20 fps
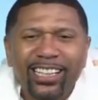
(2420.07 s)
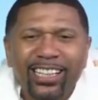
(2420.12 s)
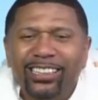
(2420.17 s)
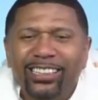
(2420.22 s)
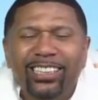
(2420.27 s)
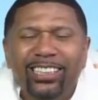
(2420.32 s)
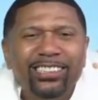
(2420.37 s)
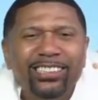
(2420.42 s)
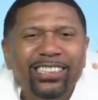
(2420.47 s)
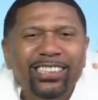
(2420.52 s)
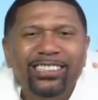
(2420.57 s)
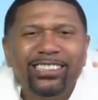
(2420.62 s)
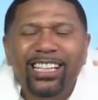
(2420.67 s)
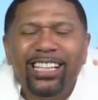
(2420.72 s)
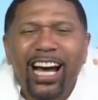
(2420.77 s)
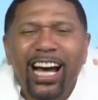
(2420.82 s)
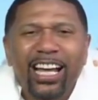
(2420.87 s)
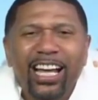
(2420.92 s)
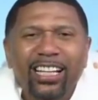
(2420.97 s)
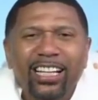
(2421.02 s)
This is
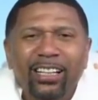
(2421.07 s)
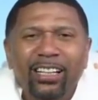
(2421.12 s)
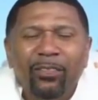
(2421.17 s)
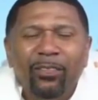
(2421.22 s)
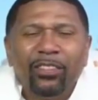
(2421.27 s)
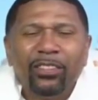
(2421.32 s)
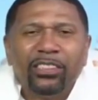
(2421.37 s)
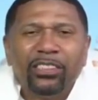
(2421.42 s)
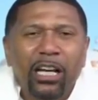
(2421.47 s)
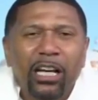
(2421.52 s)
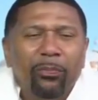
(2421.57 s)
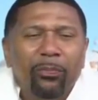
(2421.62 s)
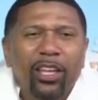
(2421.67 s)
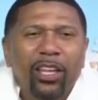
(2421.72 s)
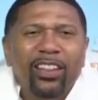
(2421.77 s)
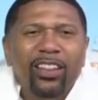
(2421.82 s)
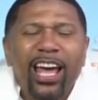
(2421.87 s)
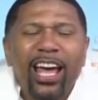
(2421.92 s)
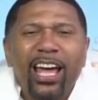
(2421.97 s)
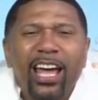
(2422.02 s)
not something
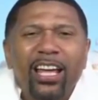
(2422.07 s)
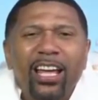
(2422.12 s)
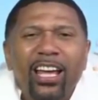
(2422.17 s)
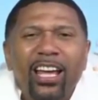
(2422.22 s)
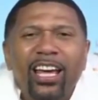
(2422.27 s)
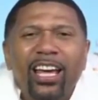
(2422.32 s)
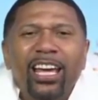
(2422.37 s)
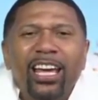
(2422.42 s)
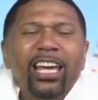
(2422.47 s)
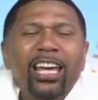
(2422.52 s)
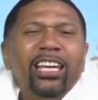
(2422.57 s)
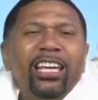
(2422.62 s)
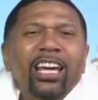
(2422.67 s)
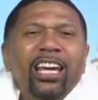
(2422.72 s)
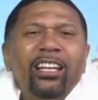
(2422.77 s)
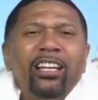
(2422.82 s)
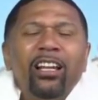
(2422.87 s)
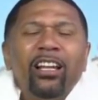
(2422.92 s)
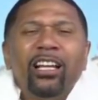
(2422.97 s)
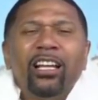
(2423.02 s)
that he
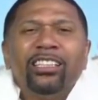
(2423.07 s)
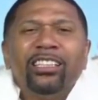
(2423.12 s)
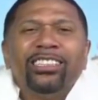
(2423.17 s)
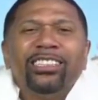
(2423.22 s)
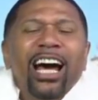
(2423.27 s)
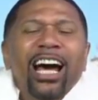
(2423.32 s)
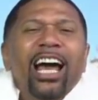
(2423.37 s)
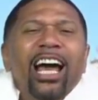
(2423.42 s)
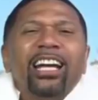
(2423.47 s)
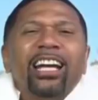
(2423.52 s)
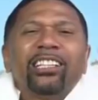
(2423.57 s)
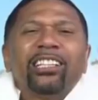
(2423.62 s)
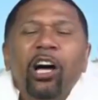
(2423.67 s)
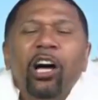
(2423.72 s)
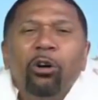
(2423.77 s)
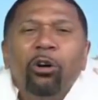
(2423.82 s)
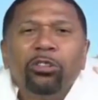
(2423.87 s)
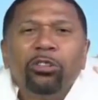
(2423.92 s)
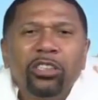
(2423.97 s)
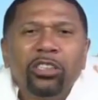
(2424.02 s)
can
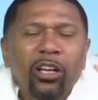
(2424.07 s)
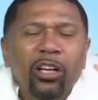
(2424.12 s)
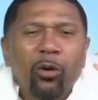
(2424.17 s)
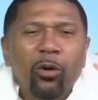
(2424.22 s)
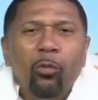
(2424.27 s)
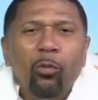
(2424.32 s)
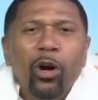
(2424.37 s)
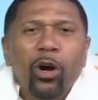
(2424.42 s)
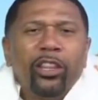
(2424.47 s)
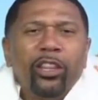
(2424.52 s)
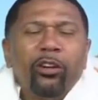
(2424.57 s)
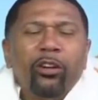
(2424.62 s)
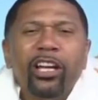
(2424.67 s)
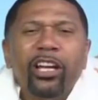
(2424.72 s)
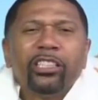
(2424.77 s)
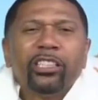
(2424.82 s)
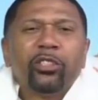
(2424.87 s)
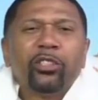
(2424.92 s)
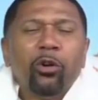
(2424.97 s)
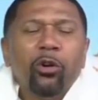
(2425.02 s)
diagnose whether
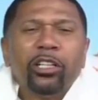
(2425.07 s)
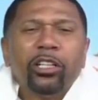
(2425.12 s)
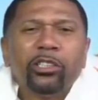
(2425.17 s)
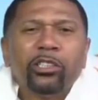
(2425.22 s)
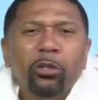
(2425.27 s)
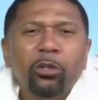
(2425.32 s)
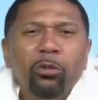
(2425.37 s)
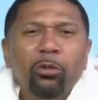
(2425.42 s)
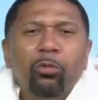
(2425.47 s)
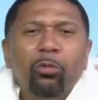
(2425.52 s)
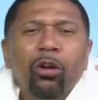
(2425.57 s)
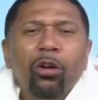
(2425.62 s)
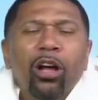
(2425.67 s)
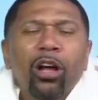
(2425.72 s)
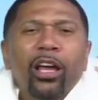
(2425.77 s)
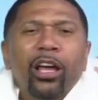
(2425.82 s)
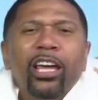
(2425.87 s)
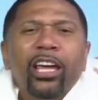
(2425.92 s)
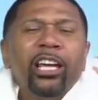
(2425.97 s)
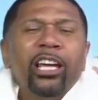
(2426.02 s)
it's going to
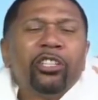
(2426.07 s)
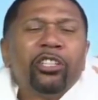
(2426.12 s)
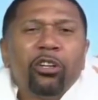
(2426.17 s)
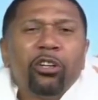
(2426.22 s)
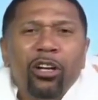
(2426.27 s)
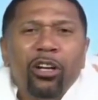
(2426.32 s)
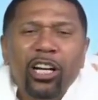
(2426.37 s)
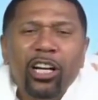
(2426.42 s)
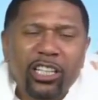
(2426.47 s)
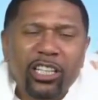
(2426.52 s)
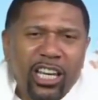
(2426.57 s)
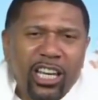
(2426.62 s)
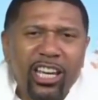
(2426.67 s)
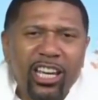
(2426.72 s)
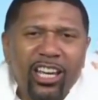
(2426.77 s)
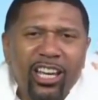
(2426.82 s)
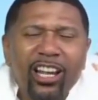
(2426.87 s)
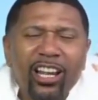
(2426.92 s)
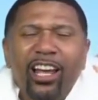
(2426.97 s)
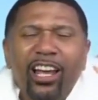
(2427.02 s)
injure again.